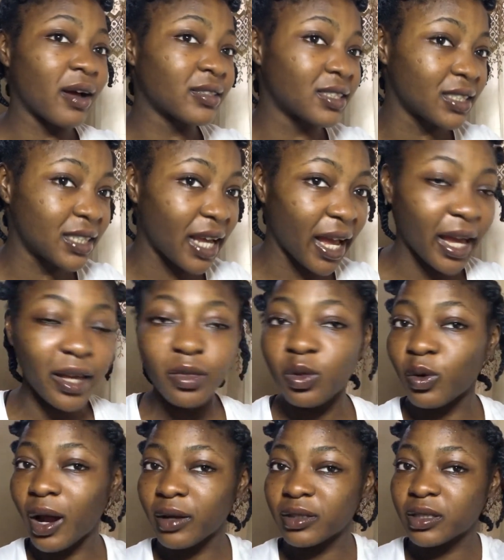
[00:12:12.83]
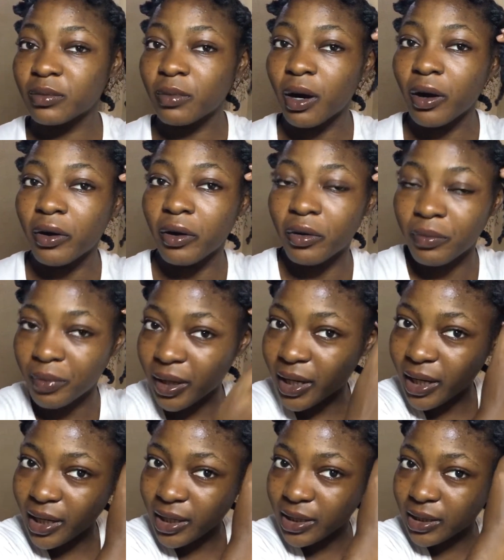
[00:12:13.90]
today, throughout tomorrow,
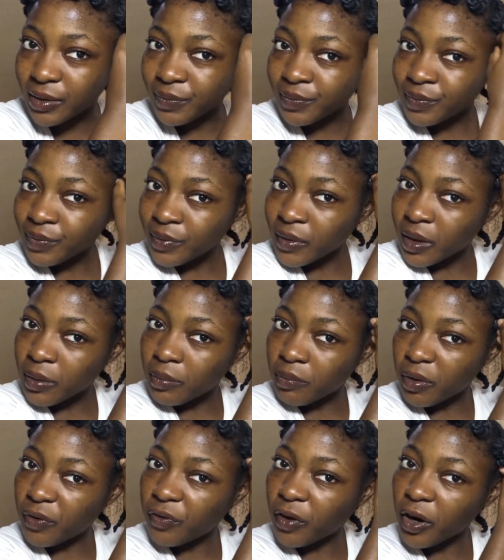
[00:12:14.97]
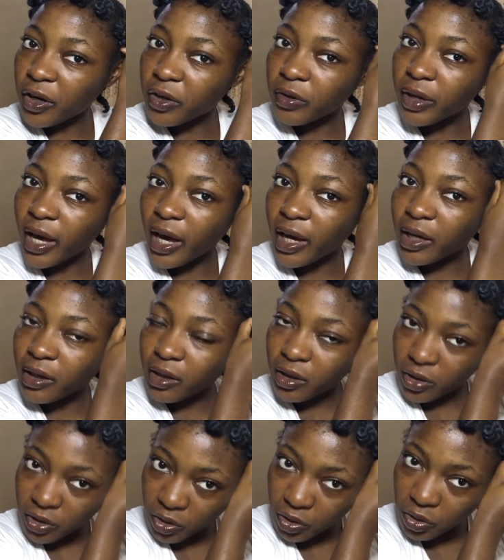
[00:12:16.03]
because before you can
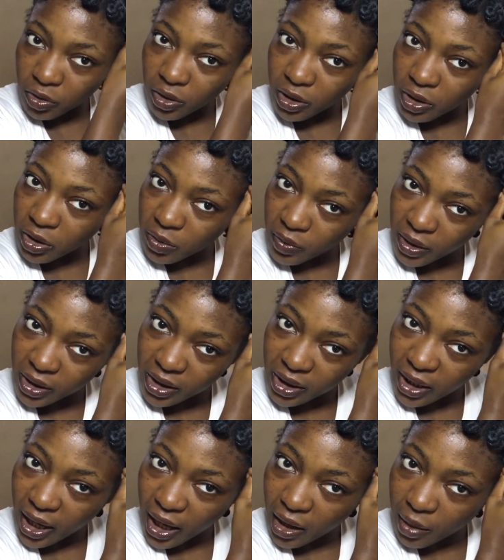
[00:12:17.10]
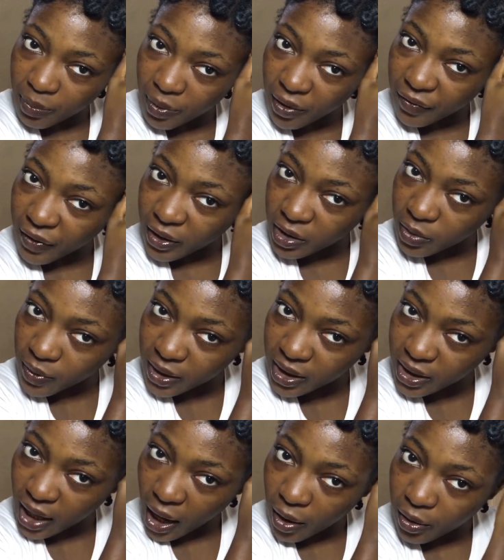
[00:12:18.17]
undo the twist to get a perfect
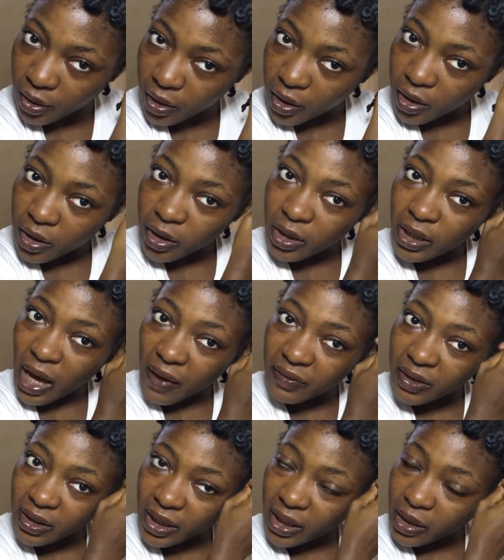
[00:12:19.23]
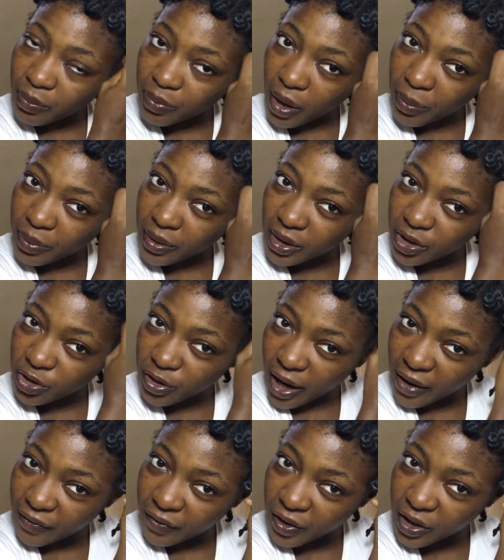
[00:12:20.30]
twist out, you have to let it properly
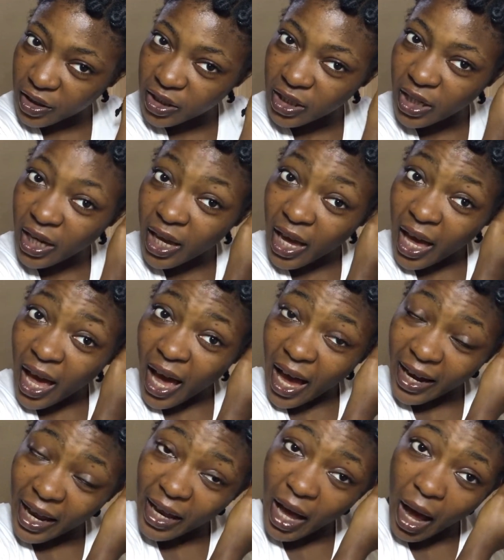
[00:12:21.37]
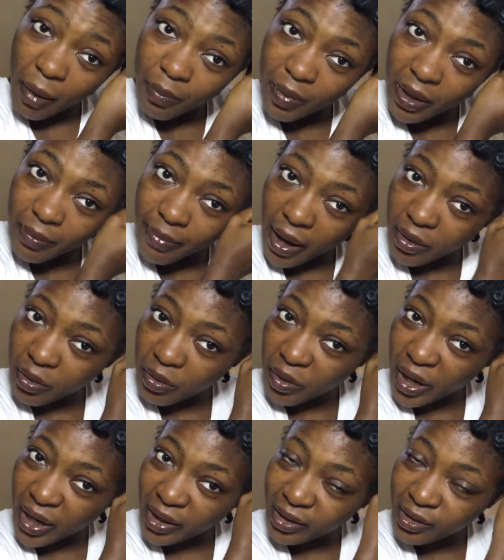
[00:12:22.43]
dry first. And I got beat by the
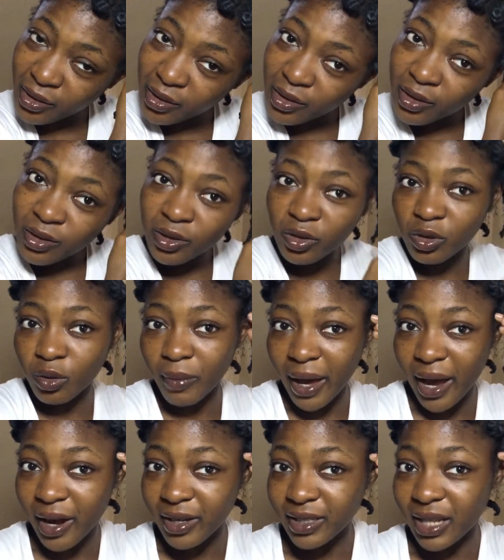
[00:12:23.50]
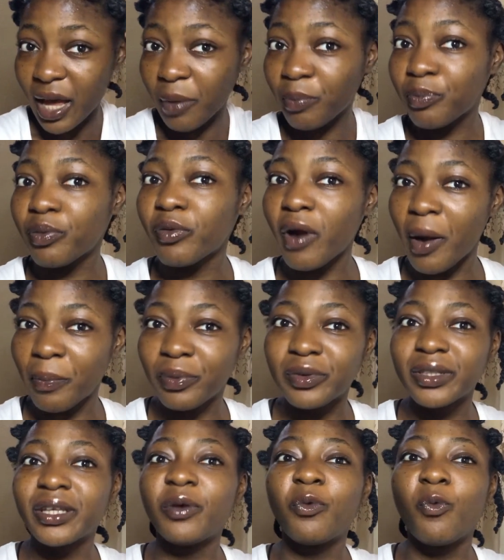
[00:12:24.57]
rain, so my hair is like
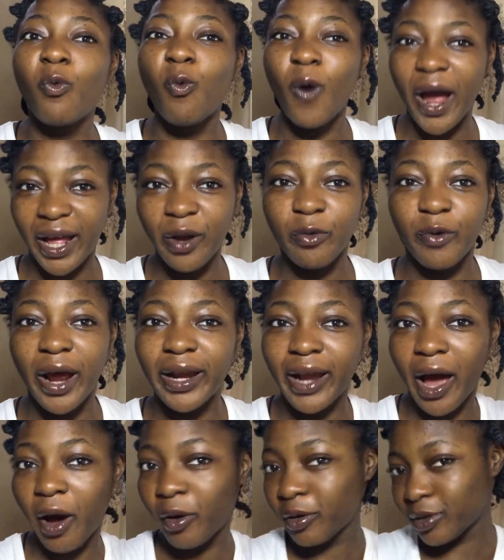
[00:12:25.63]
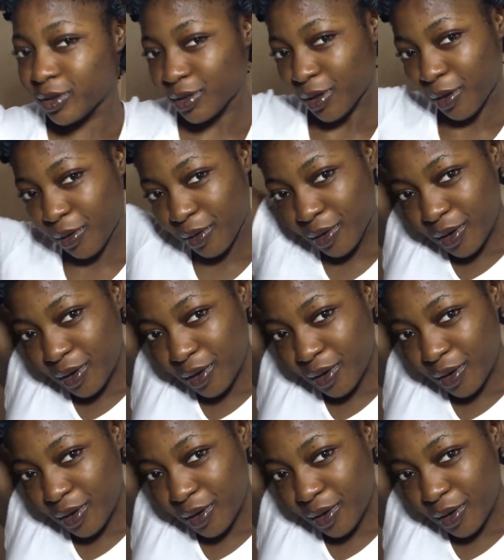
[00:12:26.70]
properly wet right now. So